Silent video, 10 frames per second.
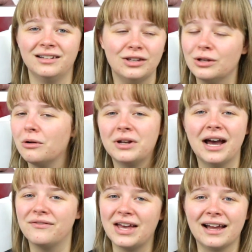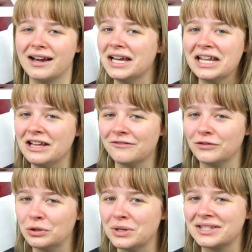You don't have that kind of
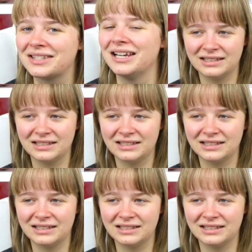influence.